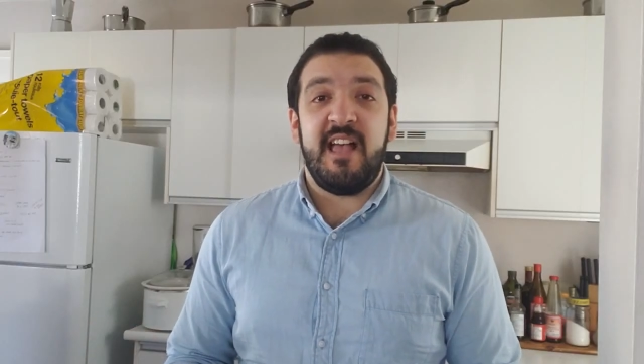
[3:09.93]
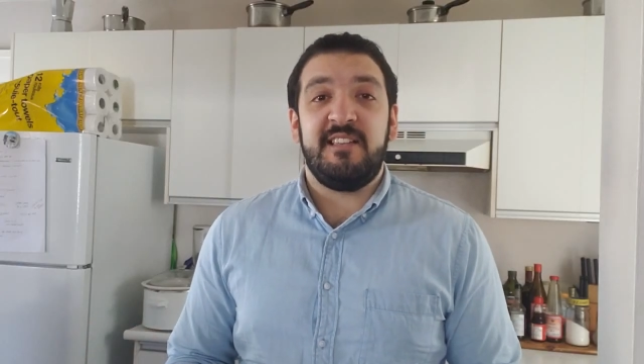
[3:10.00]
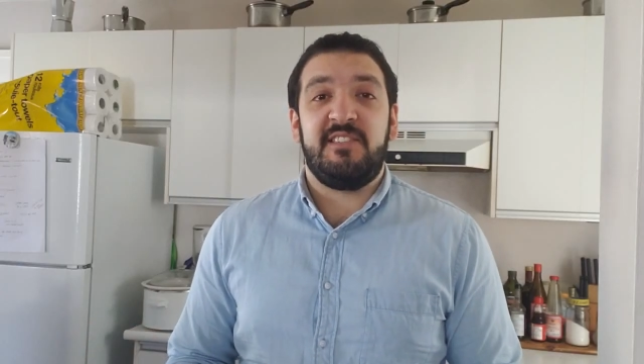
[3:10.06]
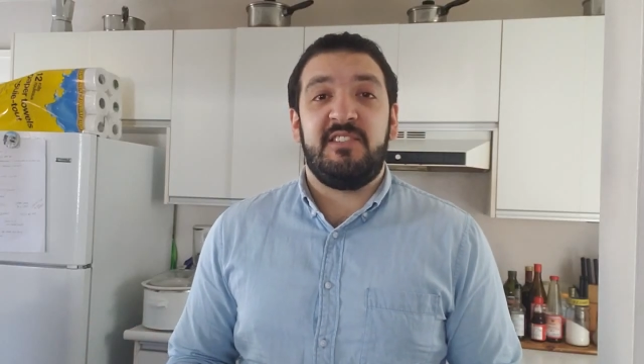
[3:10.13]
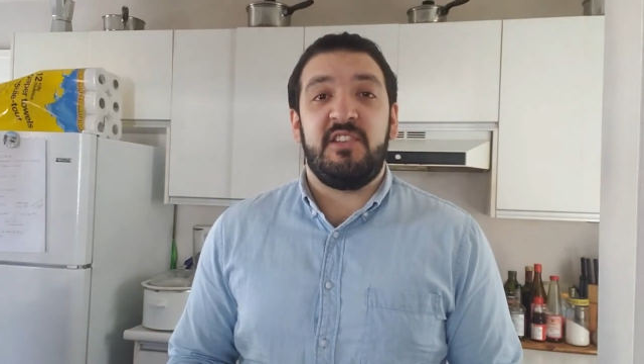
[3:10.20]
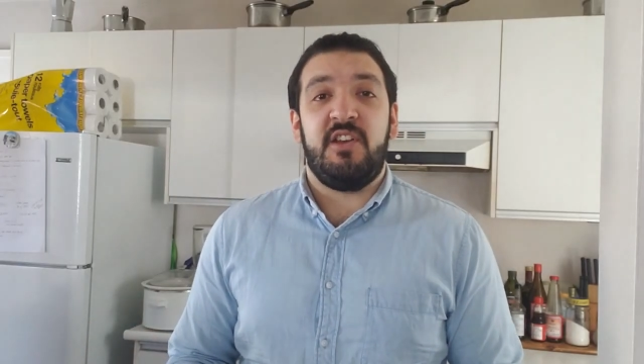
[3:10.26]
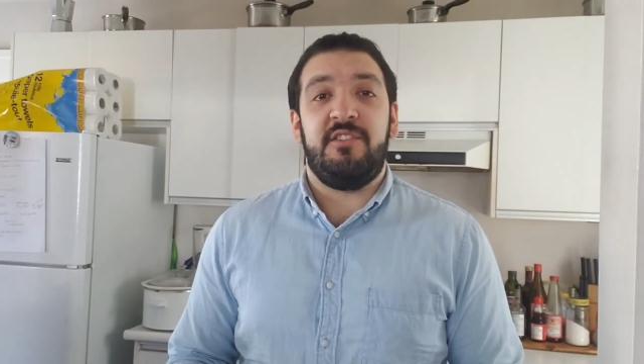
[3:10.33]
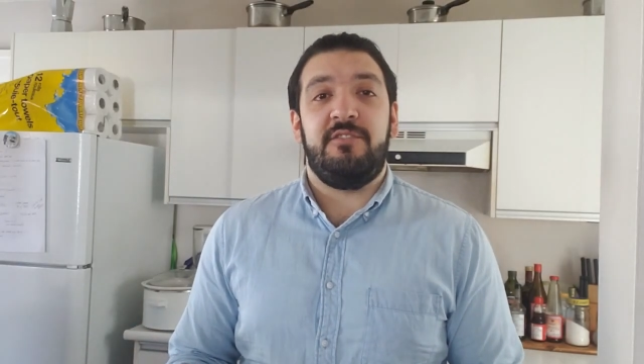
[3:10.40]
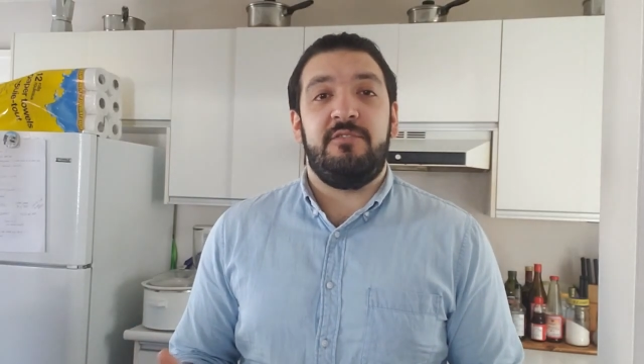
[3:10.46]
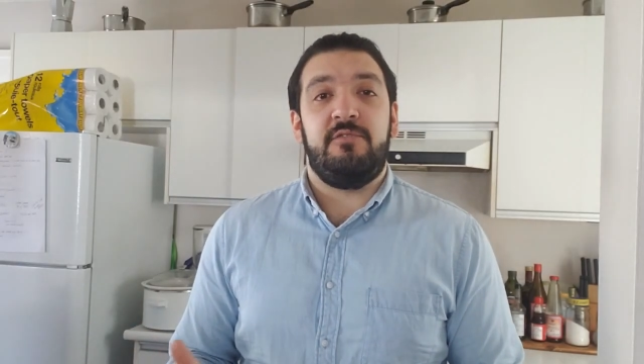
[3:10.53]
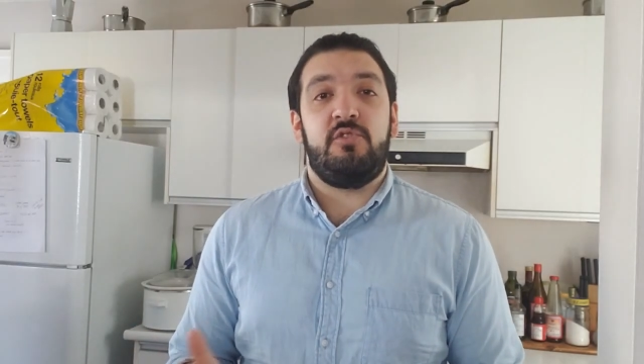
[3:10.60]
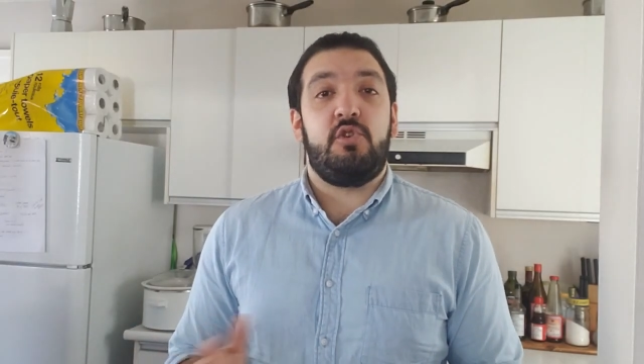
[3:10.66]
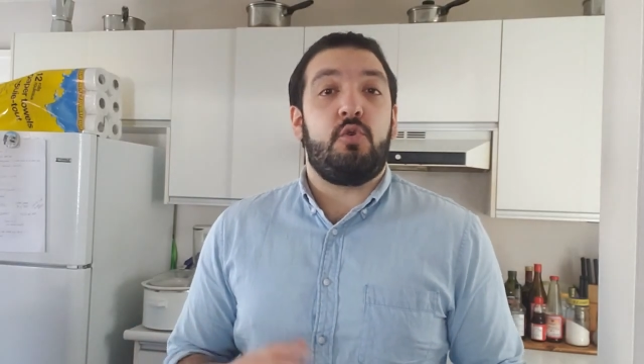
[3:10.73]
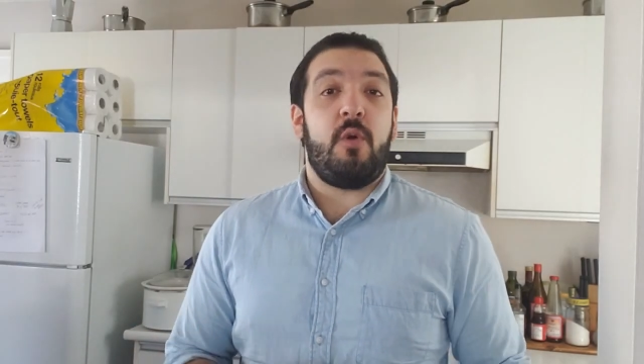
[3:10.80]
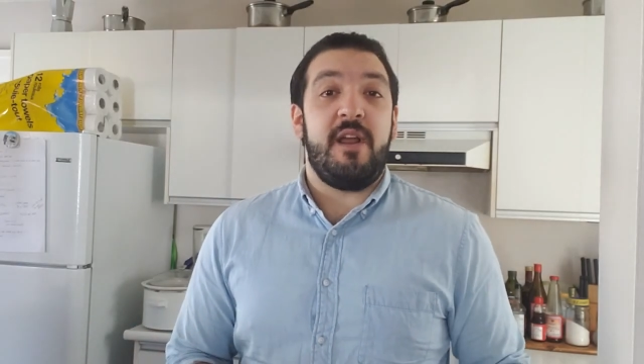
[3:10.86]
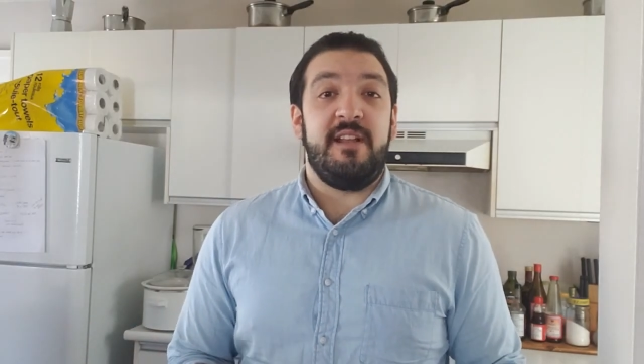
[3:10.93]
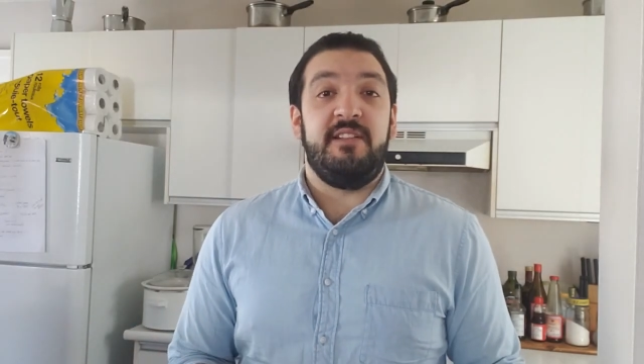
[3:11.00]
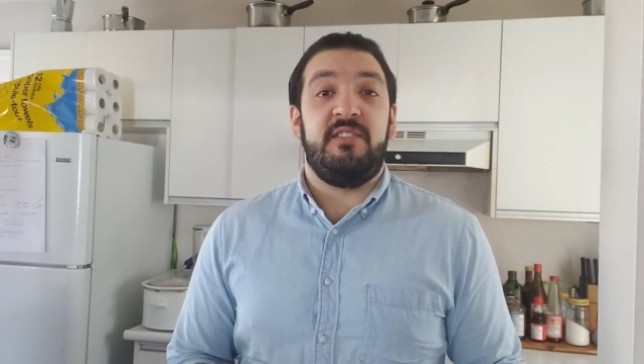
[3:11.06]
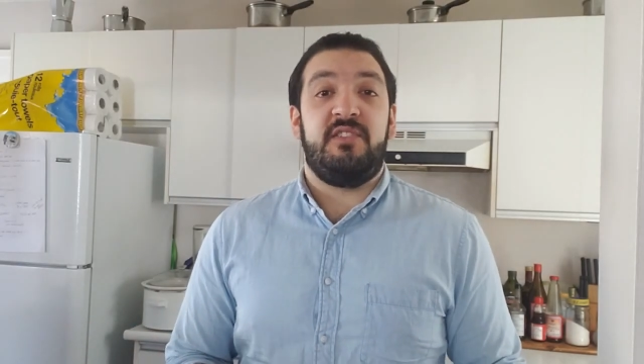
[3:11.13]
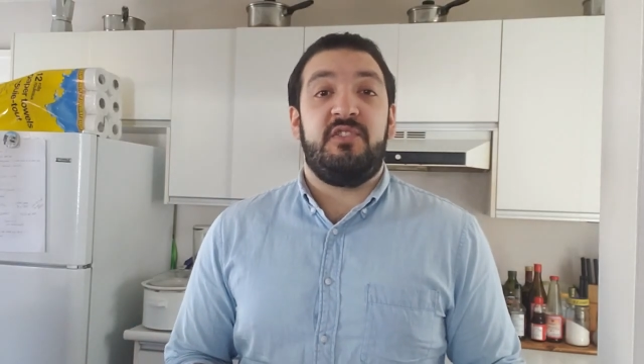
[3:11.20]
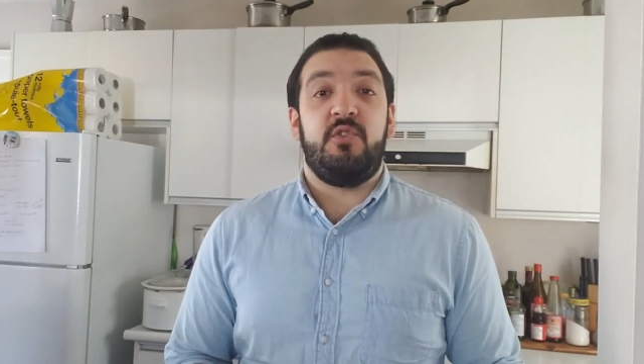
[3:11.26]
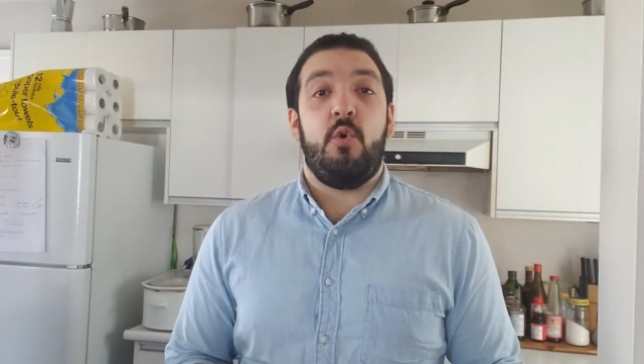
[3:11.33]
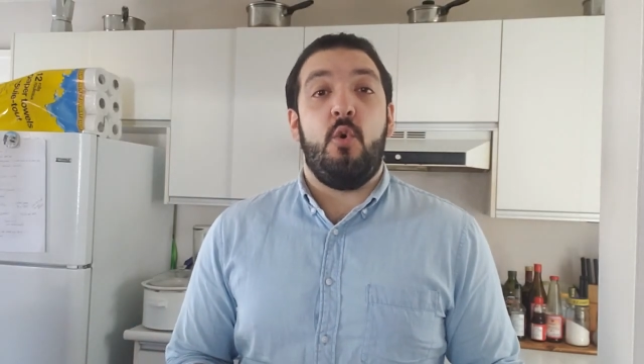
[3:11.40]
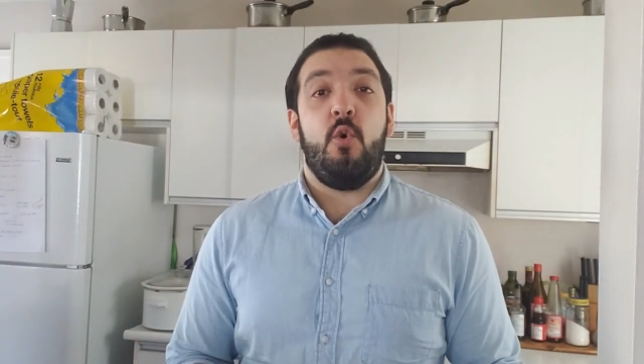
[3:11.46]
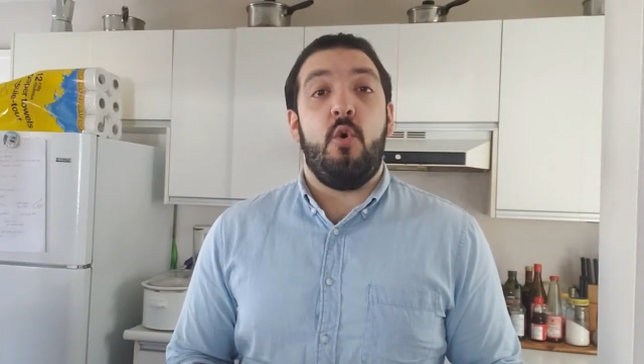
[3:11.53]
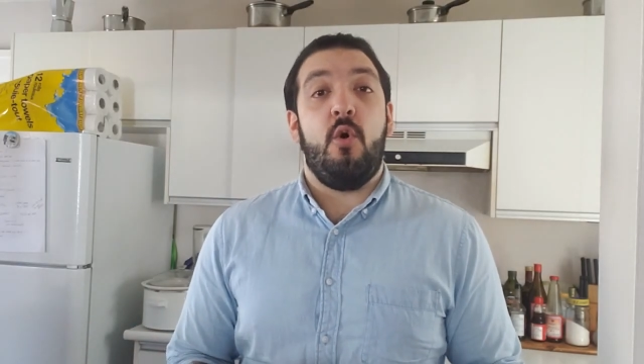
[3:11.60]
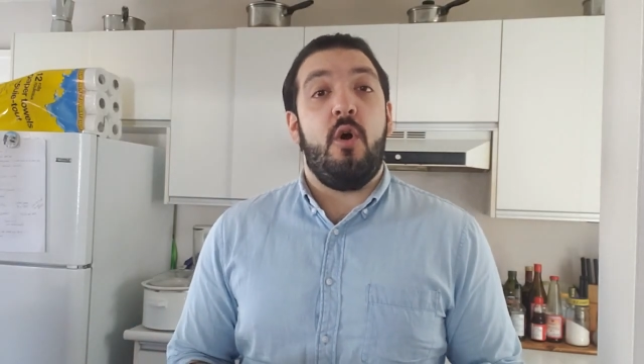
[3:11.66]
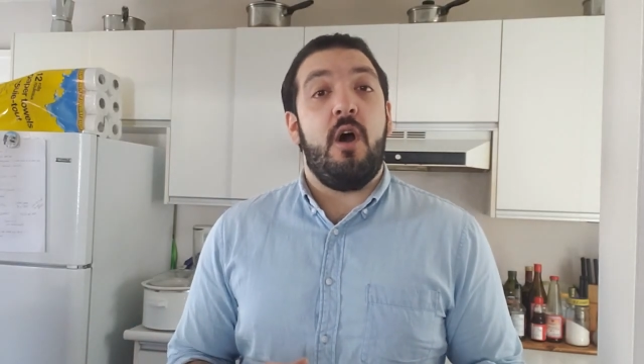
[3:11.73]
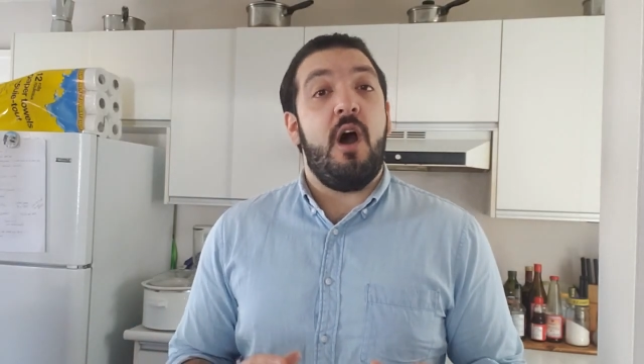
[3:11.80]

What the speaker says: certain traits or